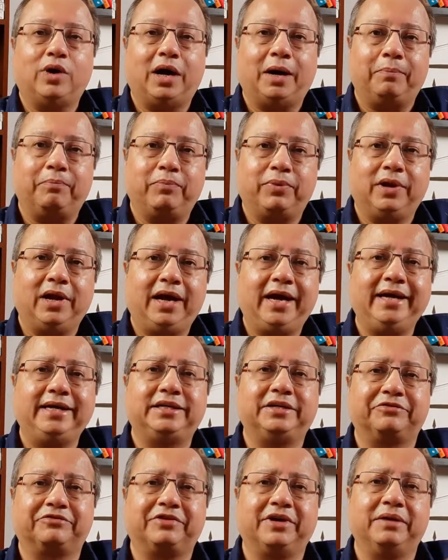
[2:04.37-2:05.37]
apply
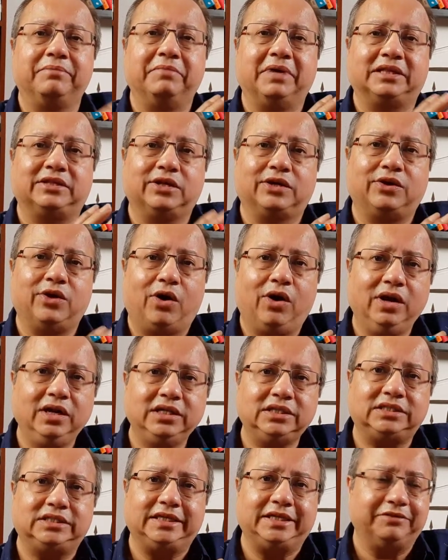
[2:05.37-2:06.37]
different
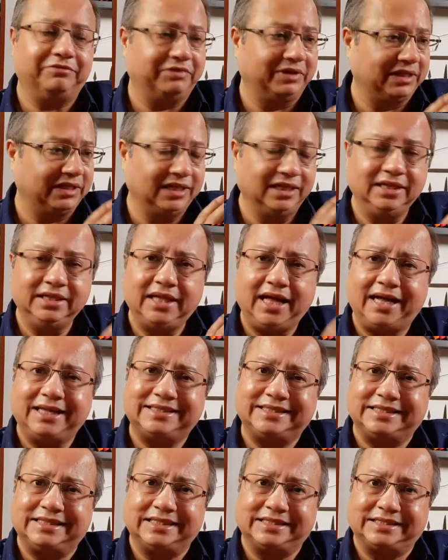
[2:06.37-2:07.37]
methodology within that
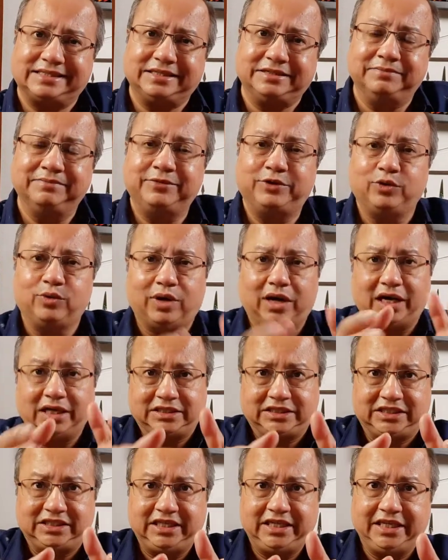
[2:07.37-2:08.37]
system to
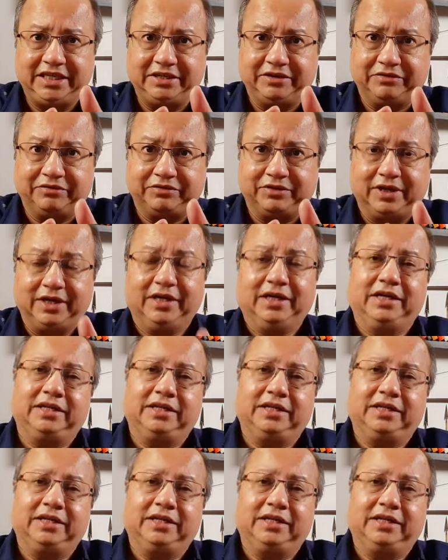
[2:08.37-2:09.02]
achieve